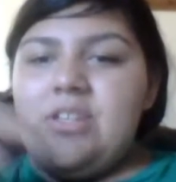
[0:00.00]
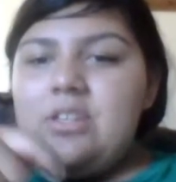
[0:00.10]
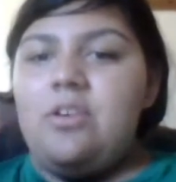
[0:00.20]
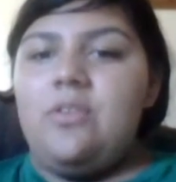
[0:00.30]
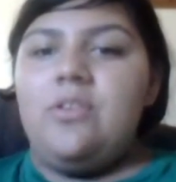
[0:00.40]
You
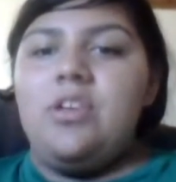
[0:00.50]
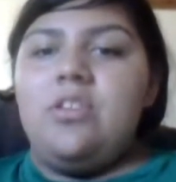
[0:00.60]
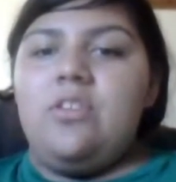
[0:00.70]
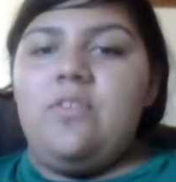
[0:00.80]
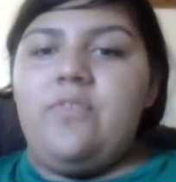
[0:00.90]

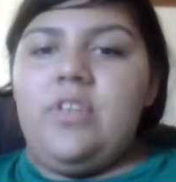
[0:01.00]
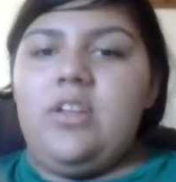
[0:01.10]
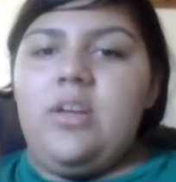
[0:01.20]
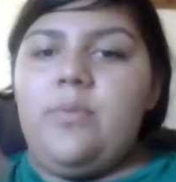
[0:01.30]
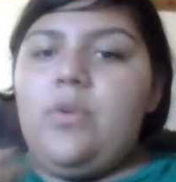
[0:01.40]
fill it
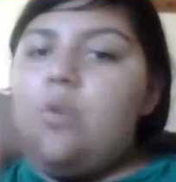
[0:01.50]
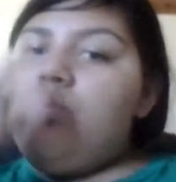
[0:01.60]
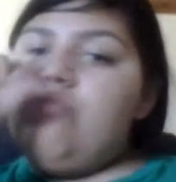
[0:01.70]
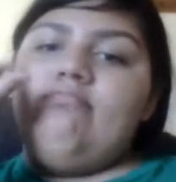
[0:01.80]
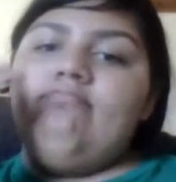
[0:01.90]
up,
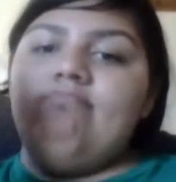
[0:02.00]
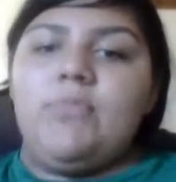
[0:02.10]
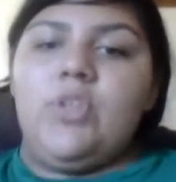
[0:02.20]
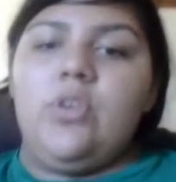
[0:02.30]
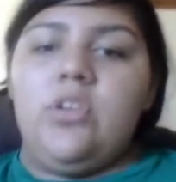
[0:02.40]

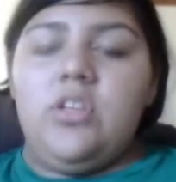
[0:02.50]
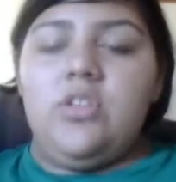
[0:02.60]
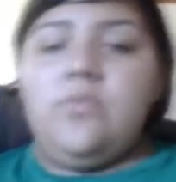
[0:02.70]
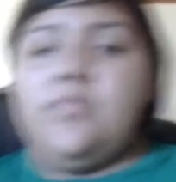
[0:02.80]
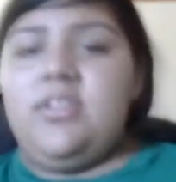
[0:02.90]
or you can
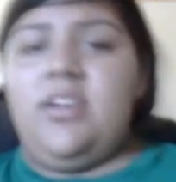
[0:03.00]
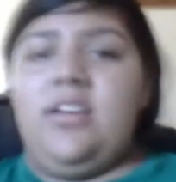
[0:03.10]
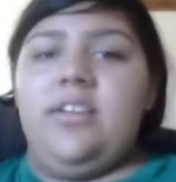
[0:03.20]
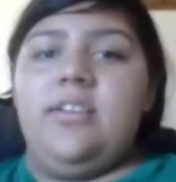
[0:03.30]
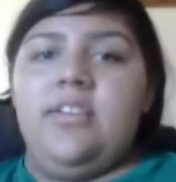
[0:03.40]
use
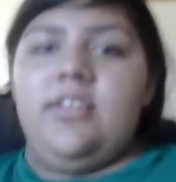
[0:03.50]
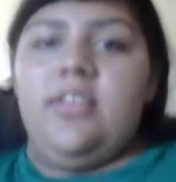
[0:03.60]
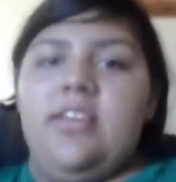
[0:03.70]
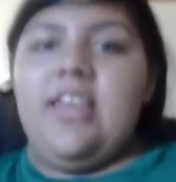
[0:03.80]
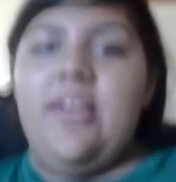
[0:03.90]

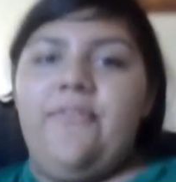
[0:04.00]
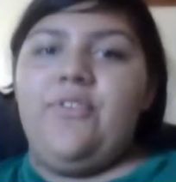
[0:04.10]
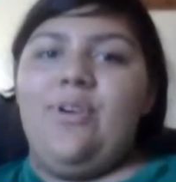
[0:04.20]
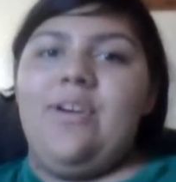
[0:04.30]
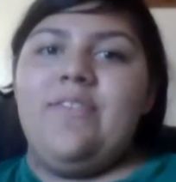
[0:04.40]
if
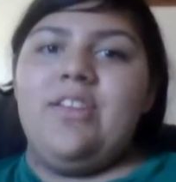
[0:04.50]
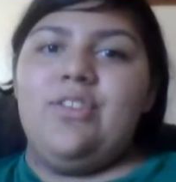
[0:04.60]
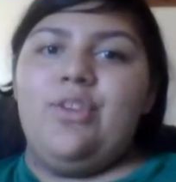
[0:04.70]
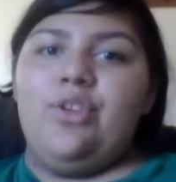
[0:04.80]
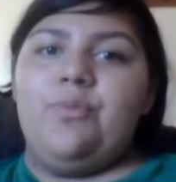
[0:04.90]
you don't have any of
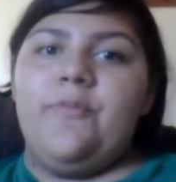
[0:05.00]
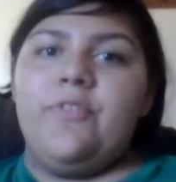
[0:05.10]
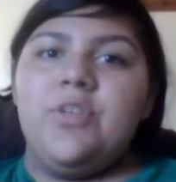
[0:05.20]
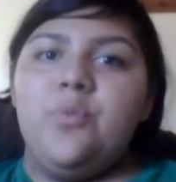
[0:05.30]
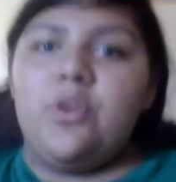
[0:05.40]
those, but for
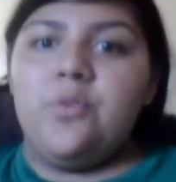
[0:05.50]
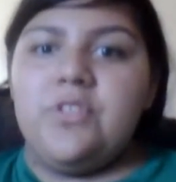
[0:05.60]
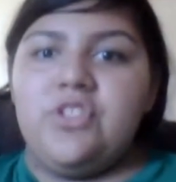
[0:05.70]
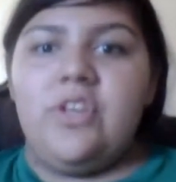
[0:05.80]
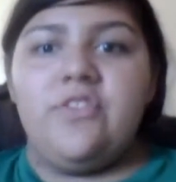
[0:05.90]
some weird
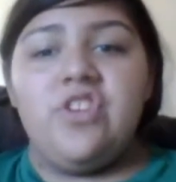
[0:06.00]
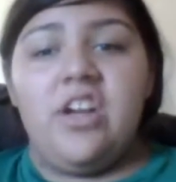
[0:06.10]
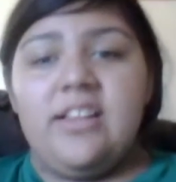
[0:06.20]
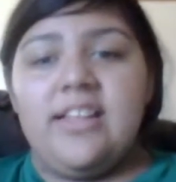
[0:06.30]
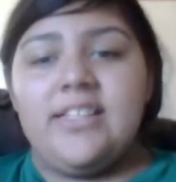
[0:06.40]
reason you have
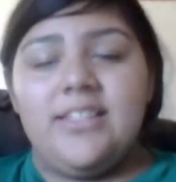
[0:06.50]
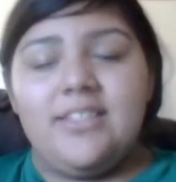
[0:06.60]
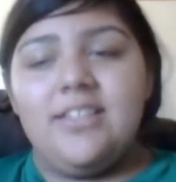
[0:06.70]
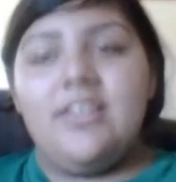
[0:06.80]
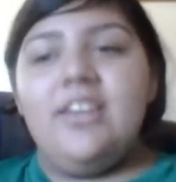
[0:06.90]
shot glasses,
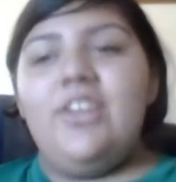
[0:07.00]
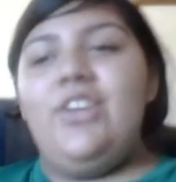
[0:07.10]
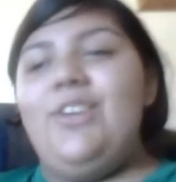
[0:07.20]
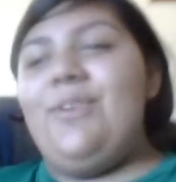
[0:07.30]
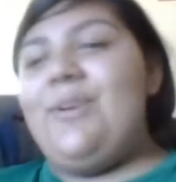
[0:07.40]

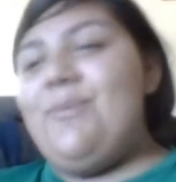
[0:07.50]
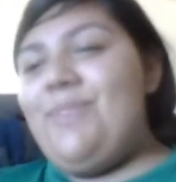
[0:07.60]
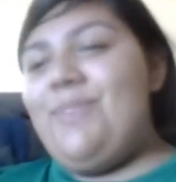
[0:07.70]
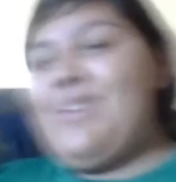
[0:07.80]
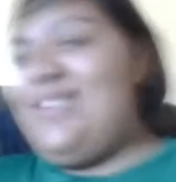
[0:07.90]
you can
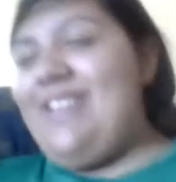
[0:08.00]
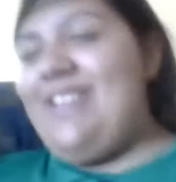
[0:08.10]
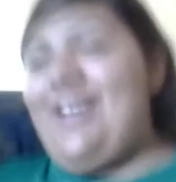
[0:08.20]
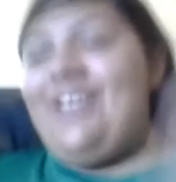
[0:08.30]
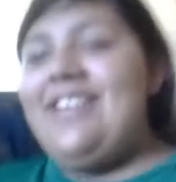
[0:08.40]
put it in
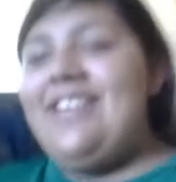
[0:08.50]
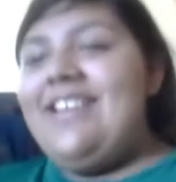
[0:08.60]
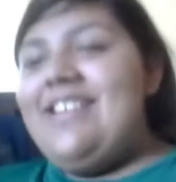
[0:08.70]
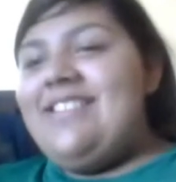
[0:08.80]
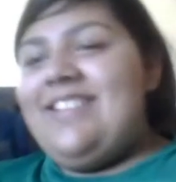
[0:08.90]
there and
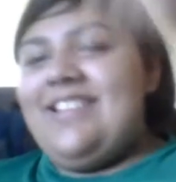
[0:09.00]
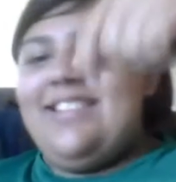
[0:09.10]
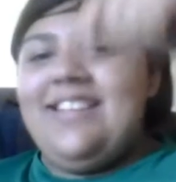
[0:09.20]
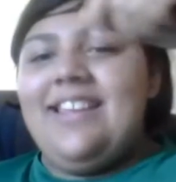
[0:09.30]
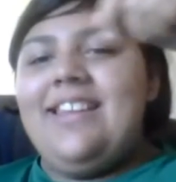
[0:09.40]
stick a
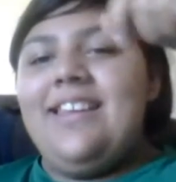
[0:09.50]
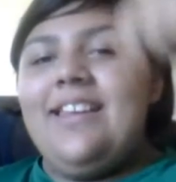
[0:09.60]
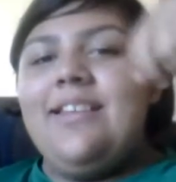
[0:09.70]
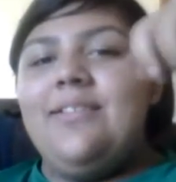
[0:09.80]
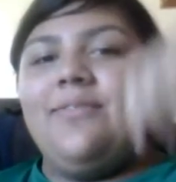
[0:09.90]
stick in it
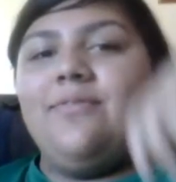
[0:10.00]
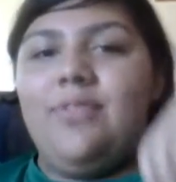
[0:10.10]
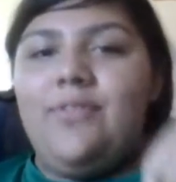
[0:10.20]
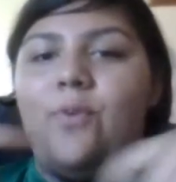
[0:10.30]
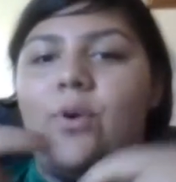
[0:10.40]
and
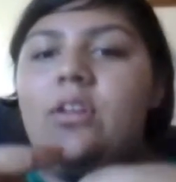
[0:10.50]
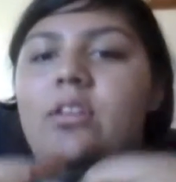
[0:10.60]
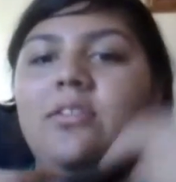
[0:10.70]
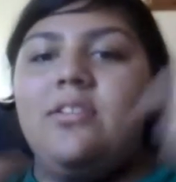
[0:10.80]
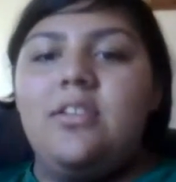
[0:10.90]
with foil
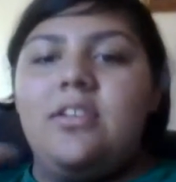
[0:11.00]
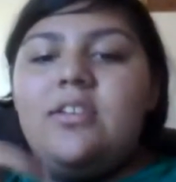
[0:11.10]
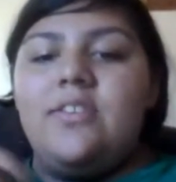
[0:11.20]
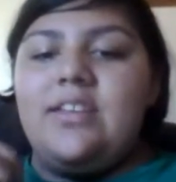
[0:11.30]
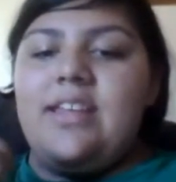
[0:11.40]
and
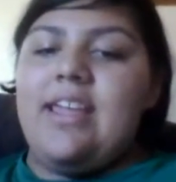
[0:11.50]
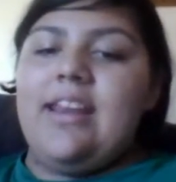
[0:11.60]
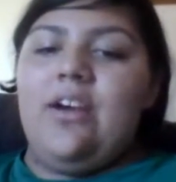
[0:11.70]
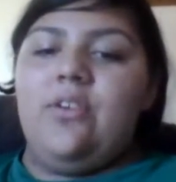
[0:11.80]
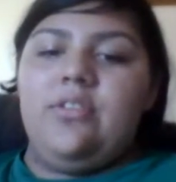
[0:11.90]
take it
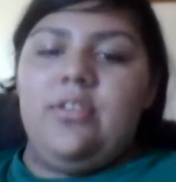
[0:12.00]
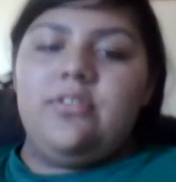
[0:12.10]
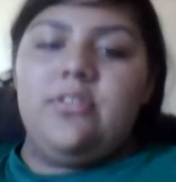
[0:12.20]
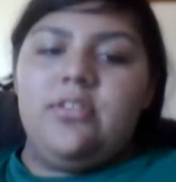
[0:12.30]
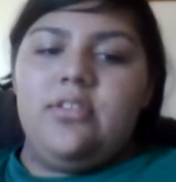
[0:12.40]
out, and